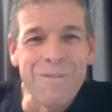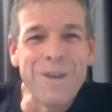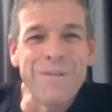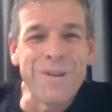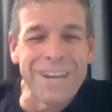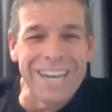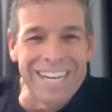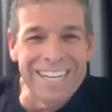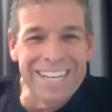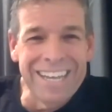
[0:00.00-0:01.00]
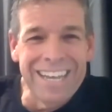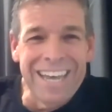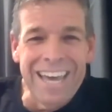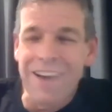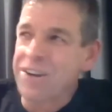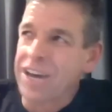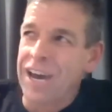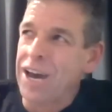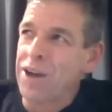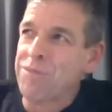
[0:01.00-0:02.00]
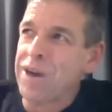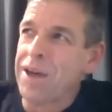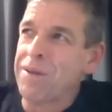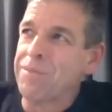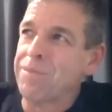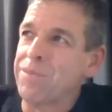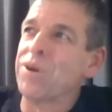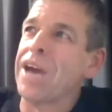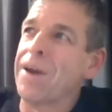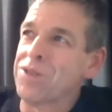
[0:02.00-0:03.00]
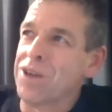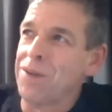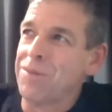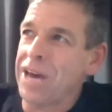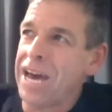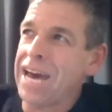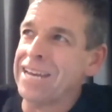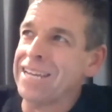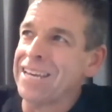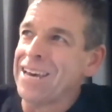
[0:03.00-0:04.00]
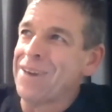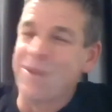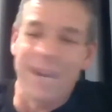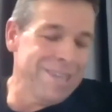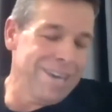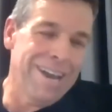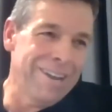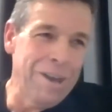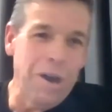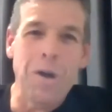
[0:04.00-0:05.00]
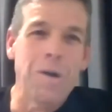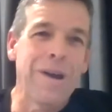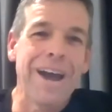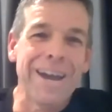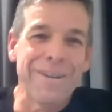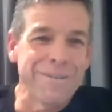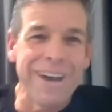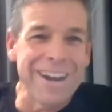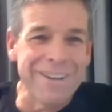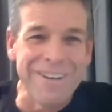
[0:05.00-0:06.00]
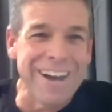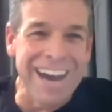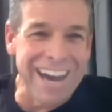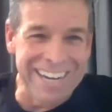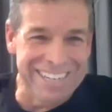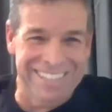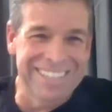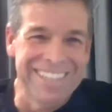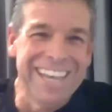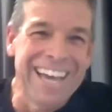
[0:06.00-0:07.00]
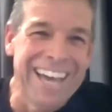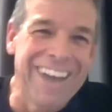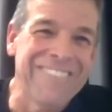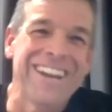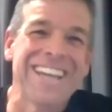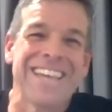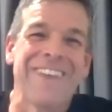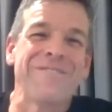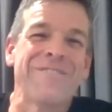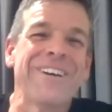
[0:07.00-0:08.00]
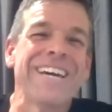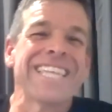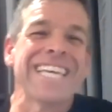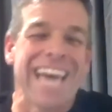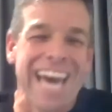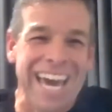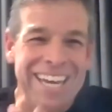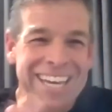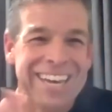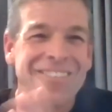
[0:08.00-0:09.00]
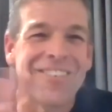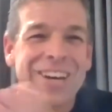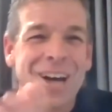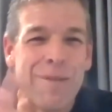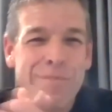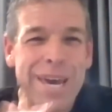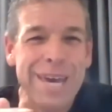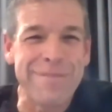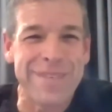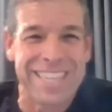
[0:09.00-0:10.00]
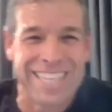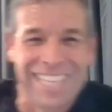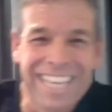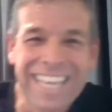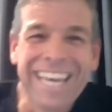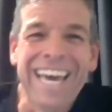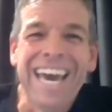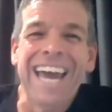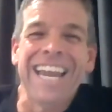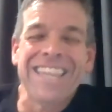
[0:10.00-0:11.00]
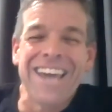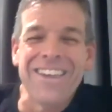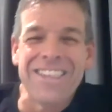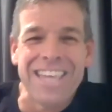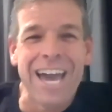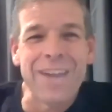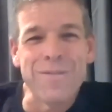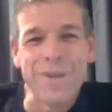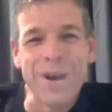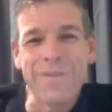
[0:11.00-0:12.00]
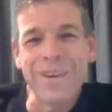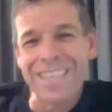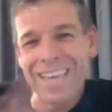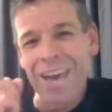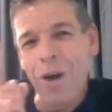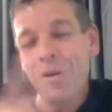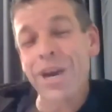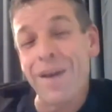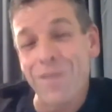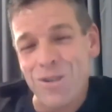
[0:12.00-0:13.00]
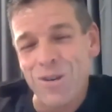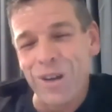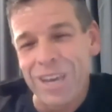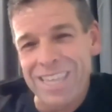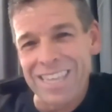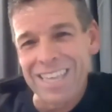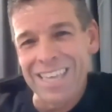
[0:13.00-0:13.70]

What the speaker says: walk in and we're going, man, boot camp's going to be hard. Matty's going, all right. I've got something for you today. What we got, peeps? And he shows us 100 burpees. We have a choice.